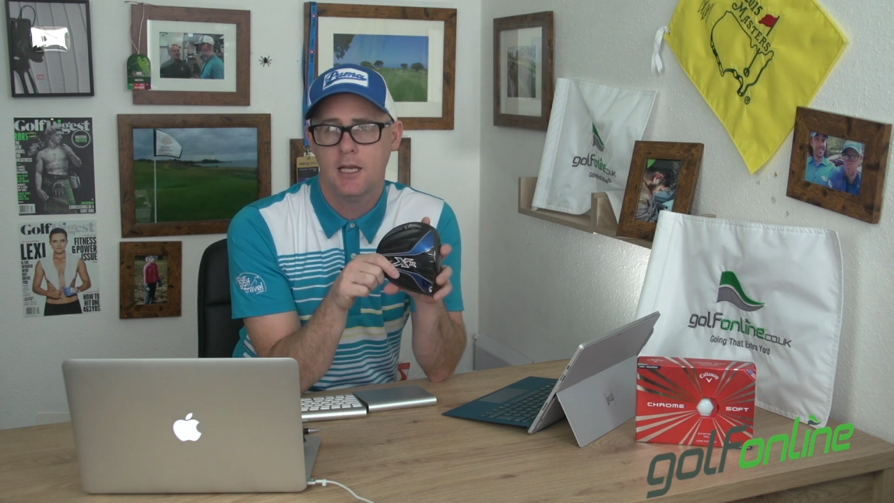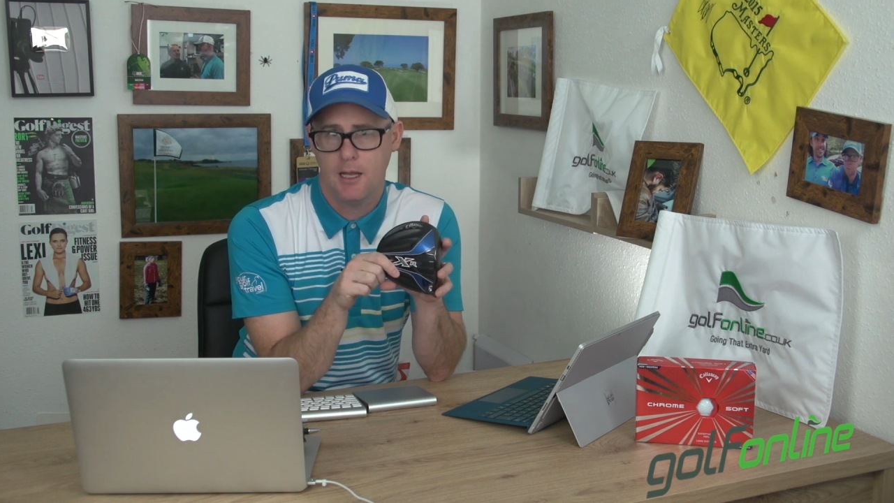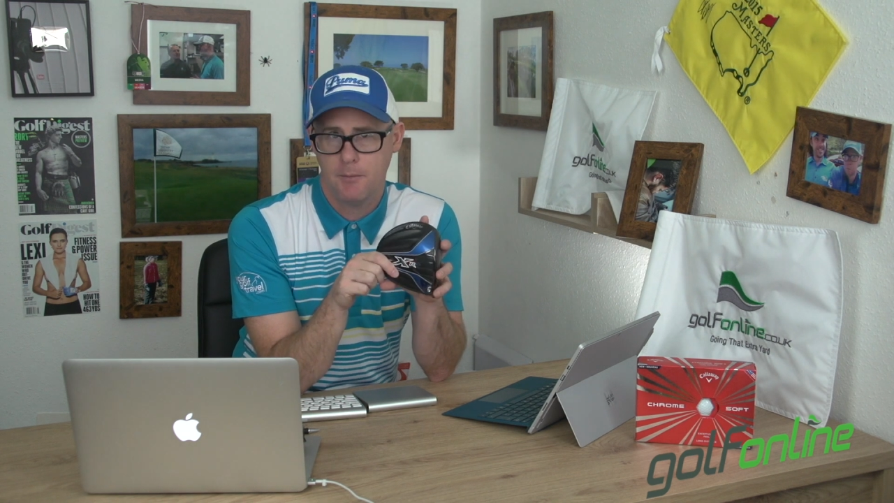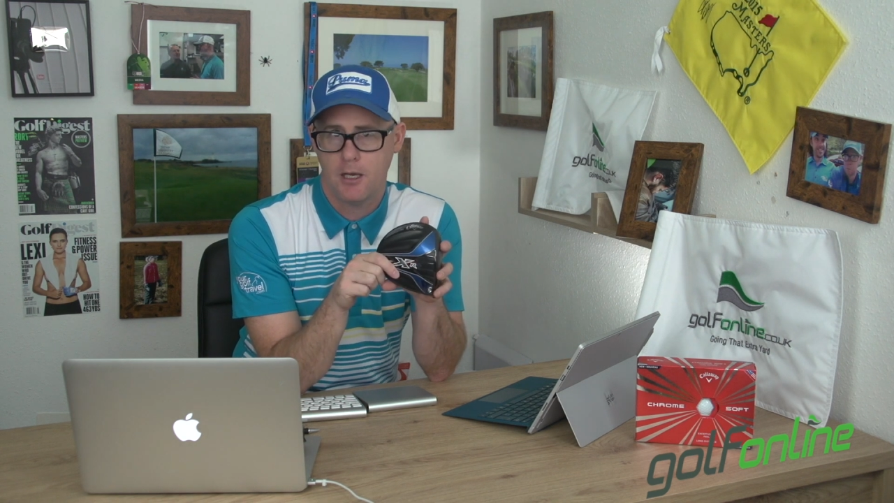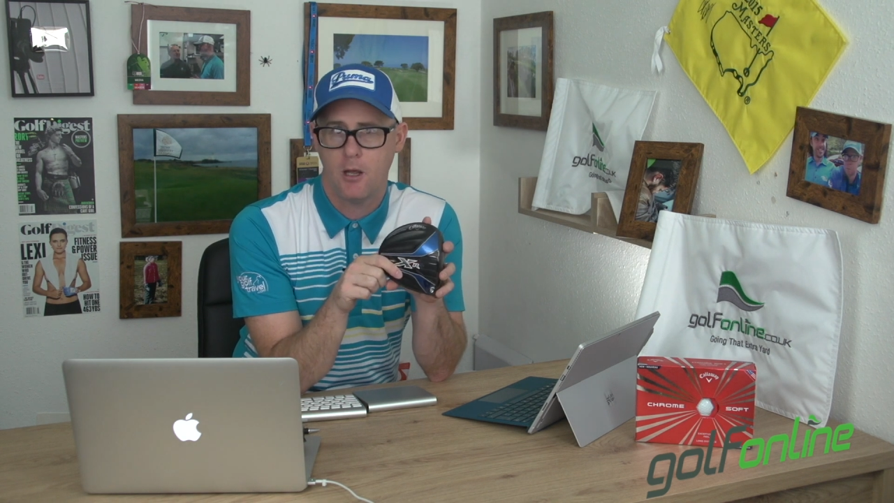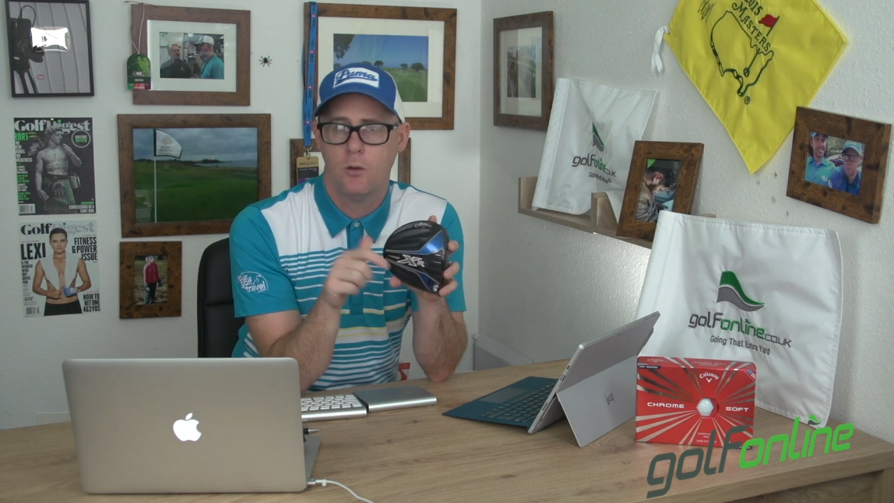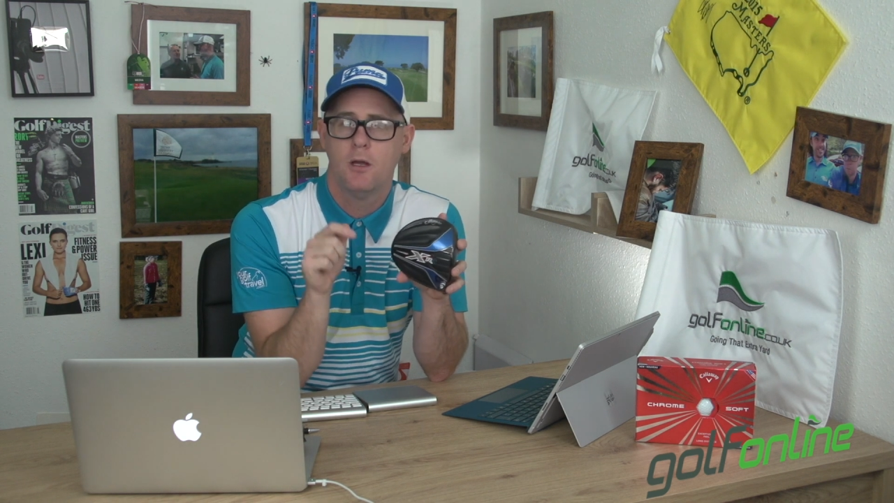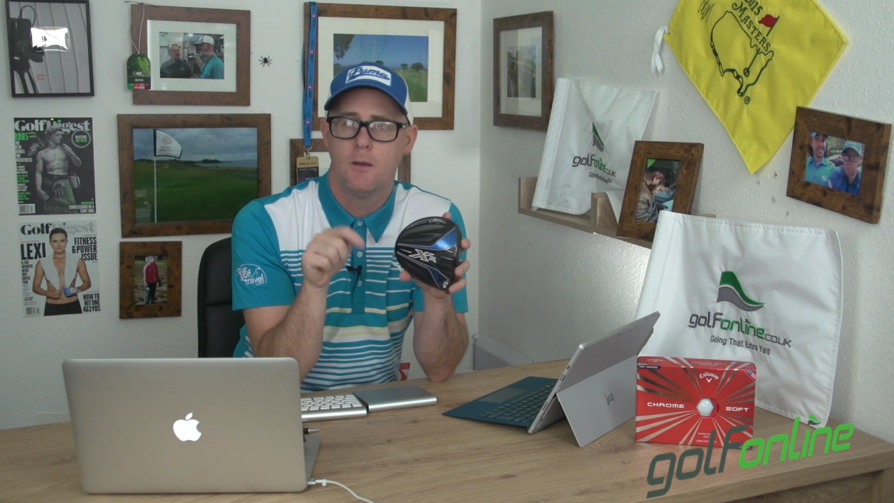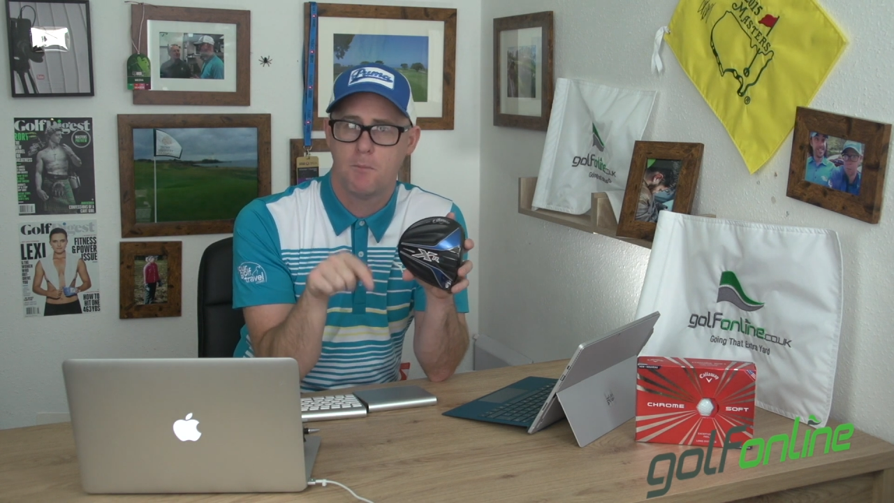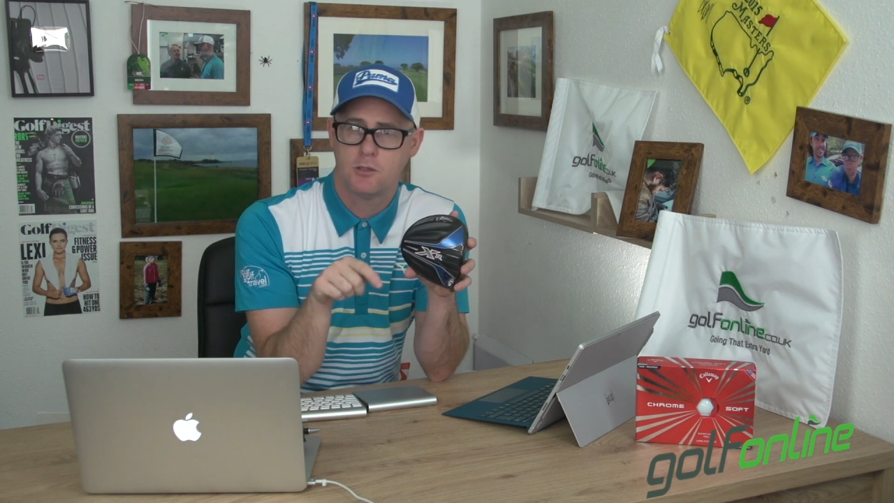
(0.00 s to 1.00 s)
Let me know.
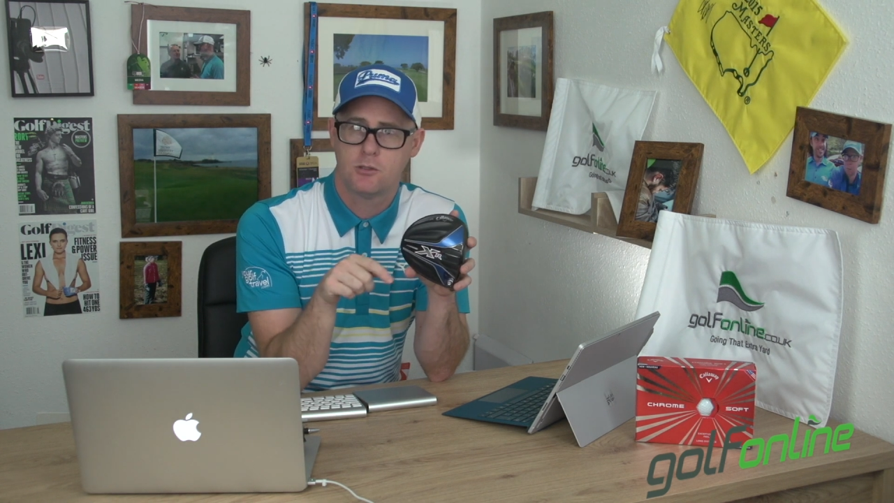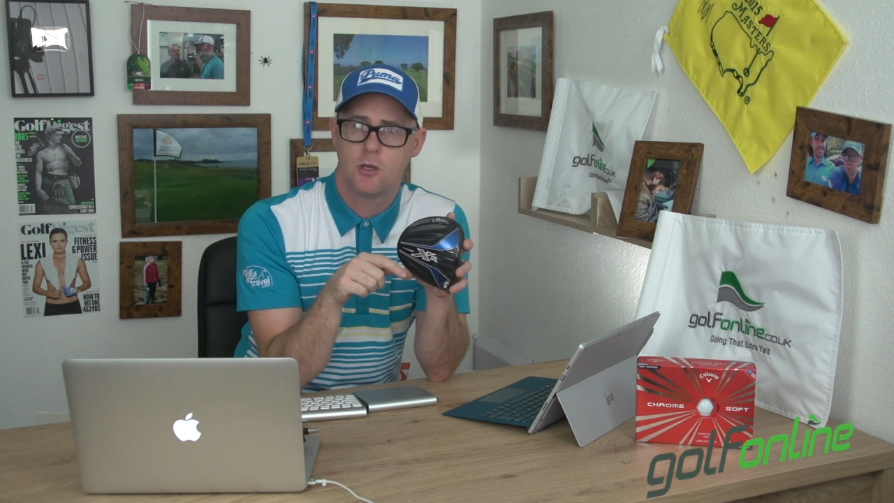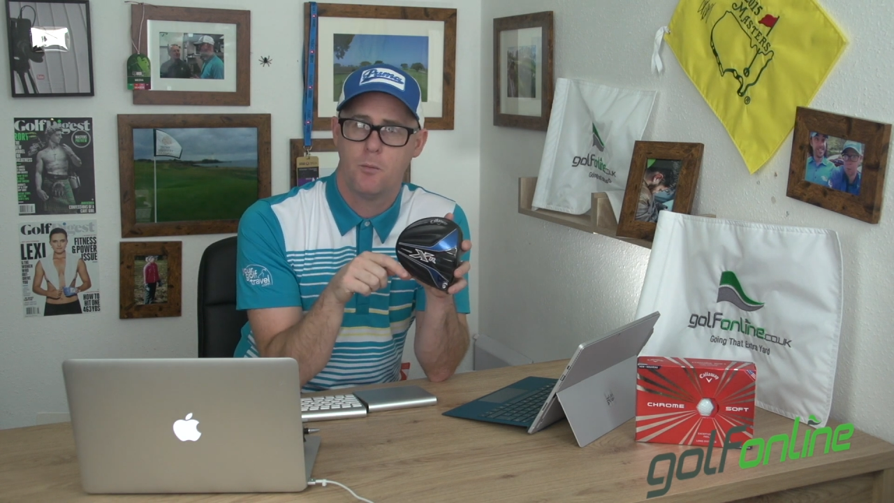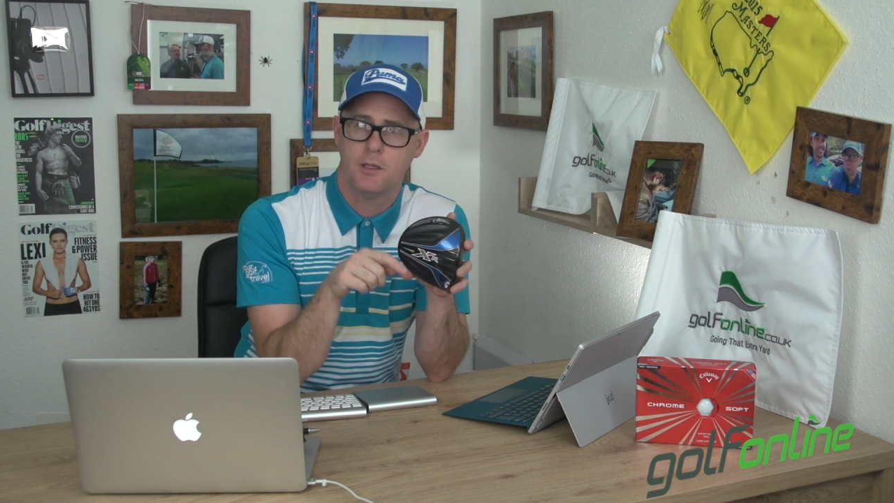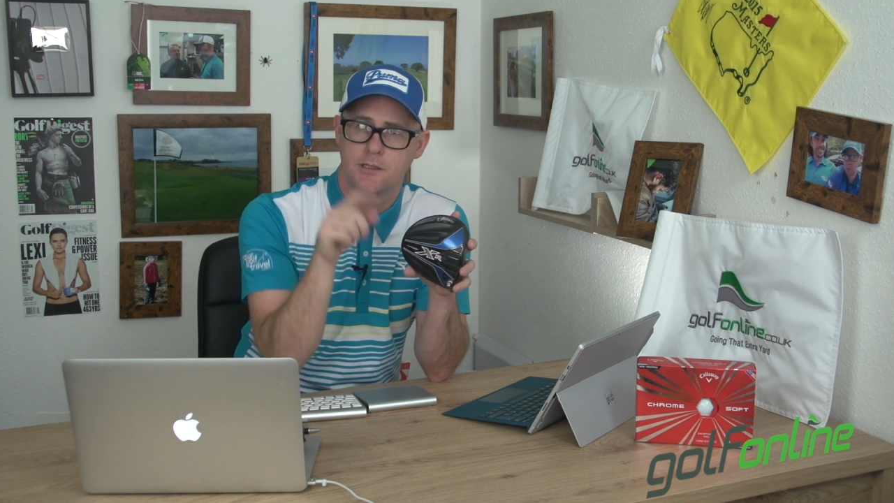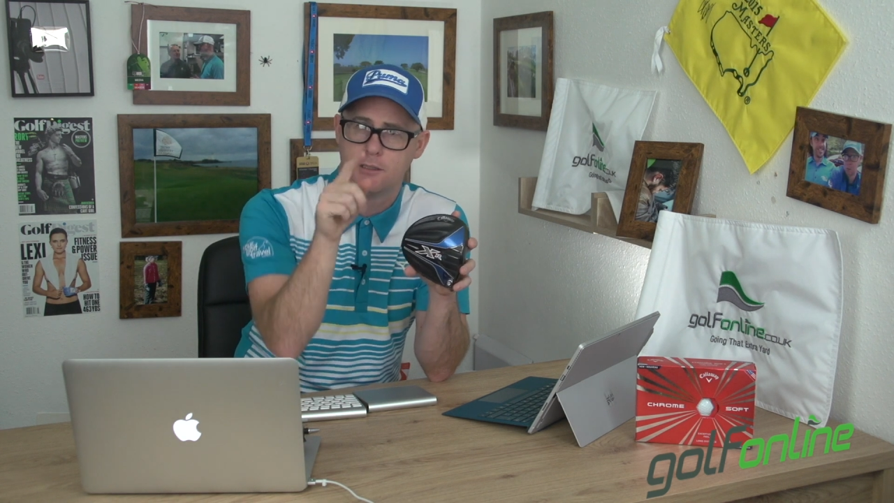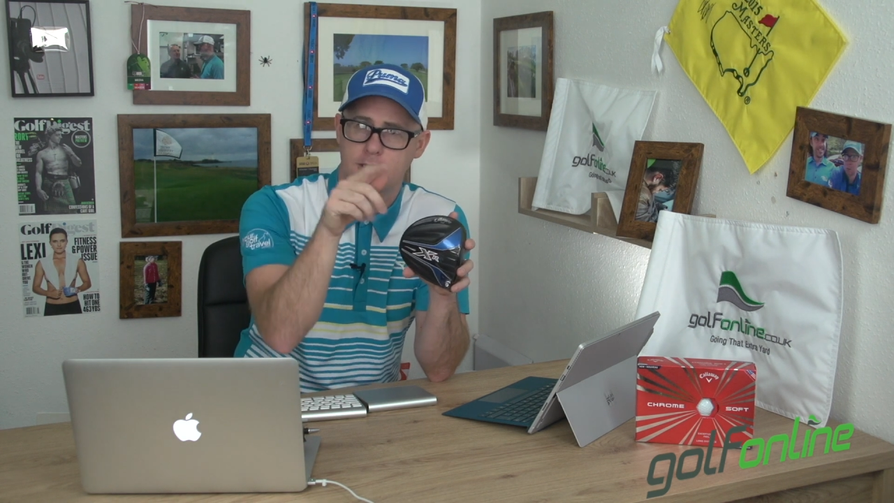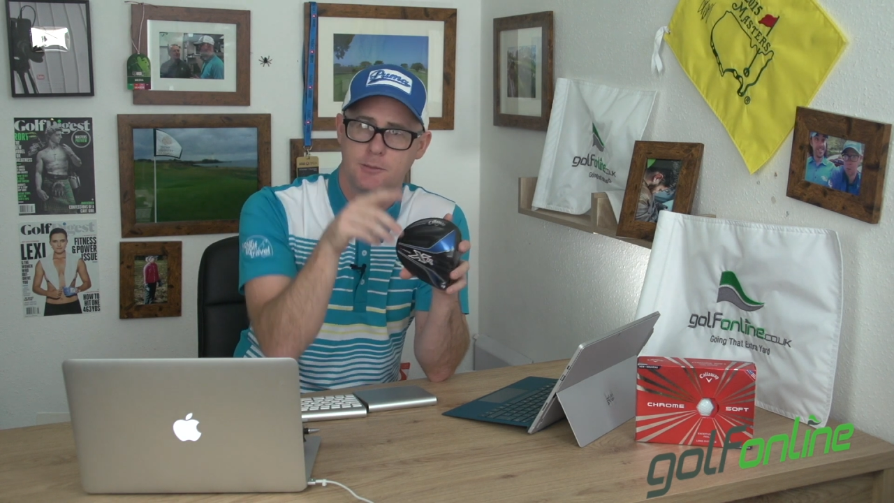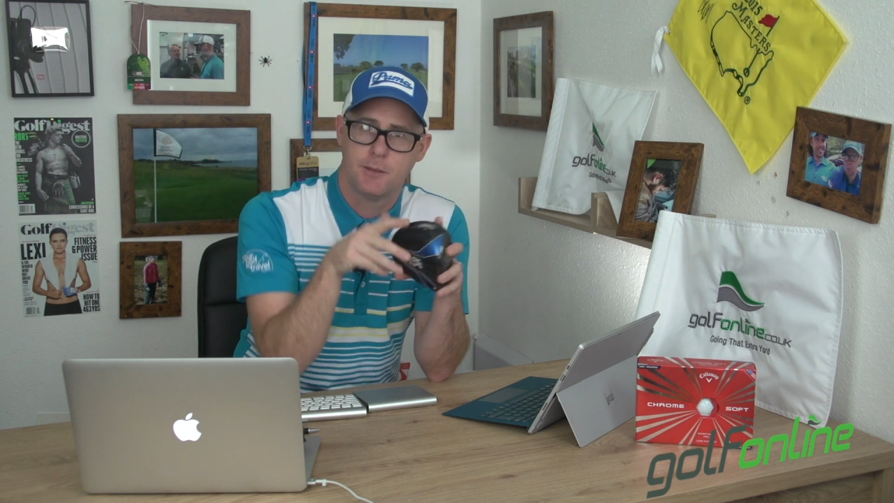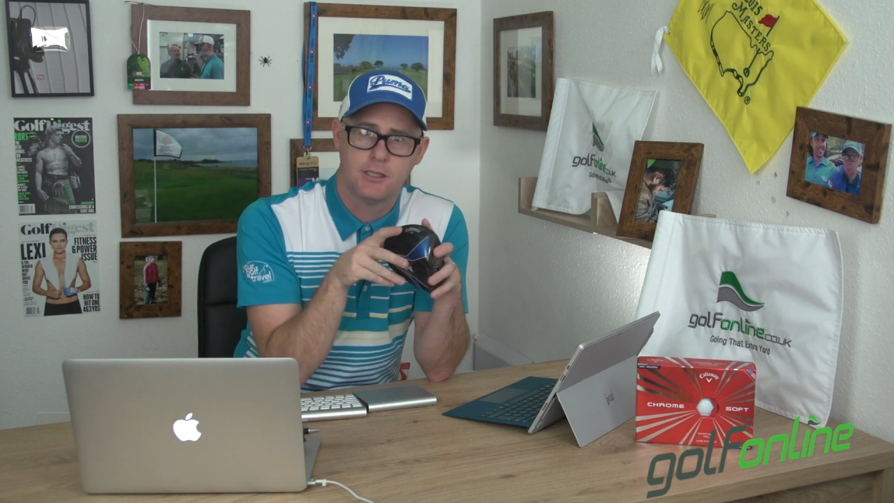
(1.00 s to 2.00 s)
Post those comments.
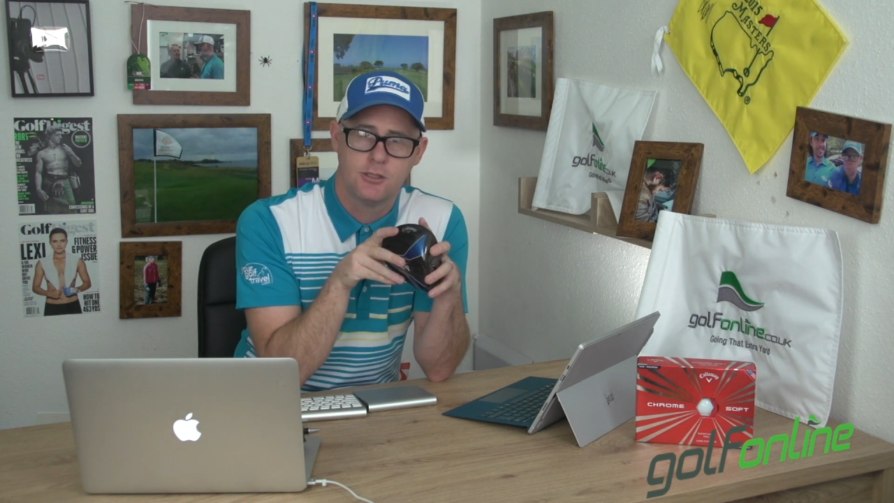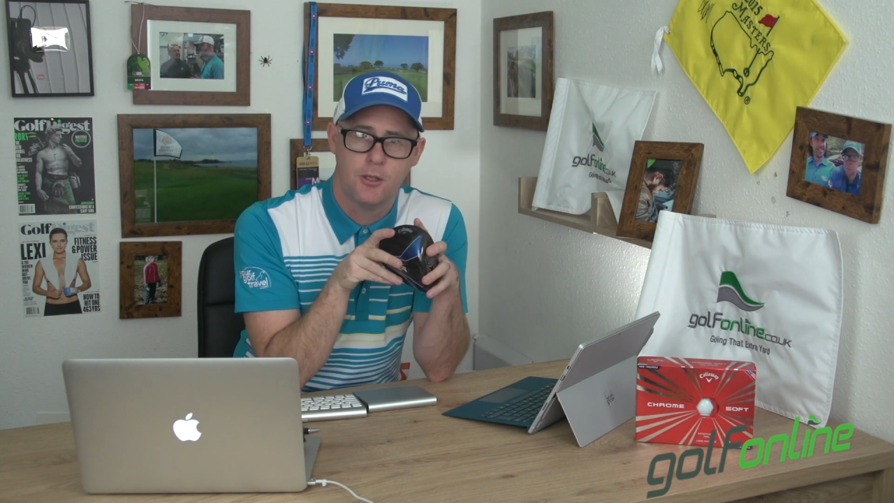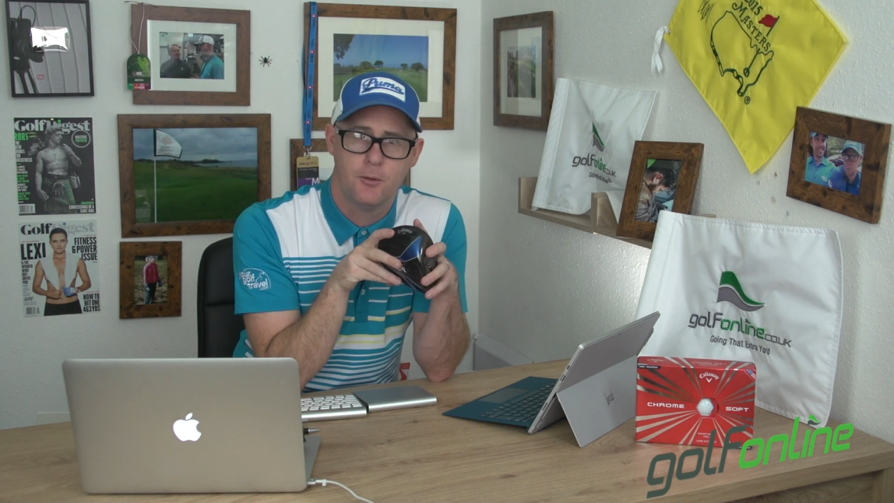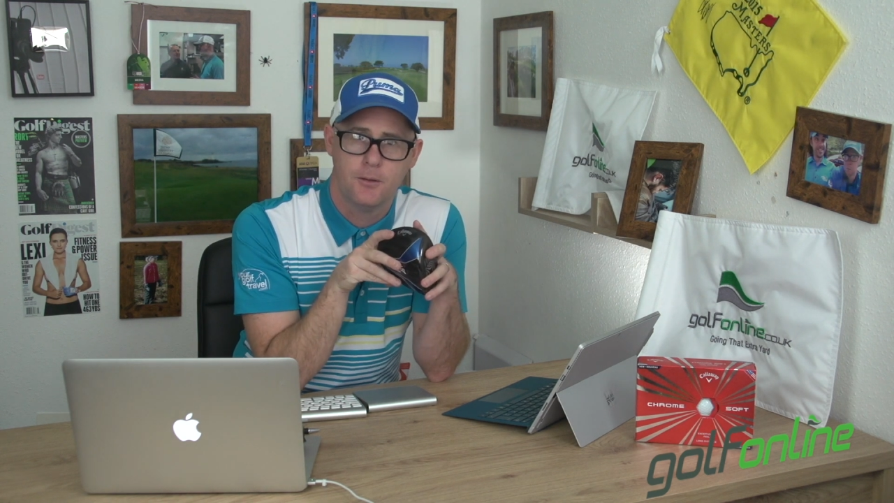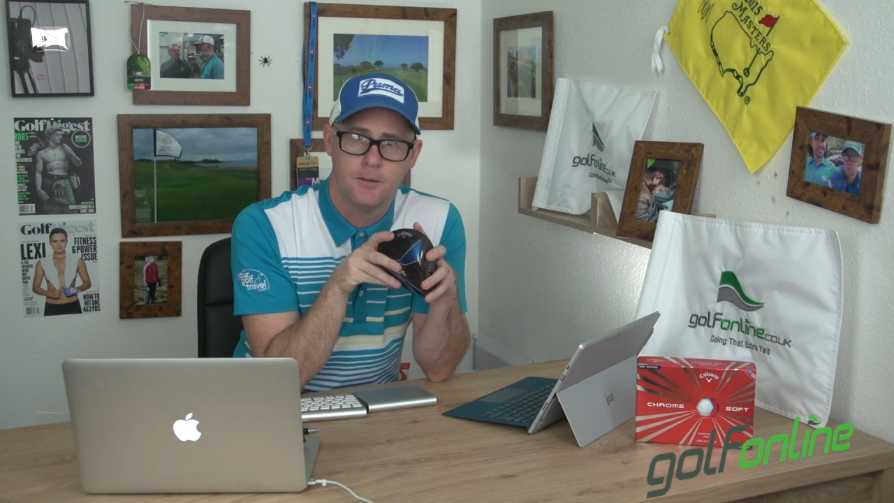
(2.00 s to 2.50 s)
Speak to you soon.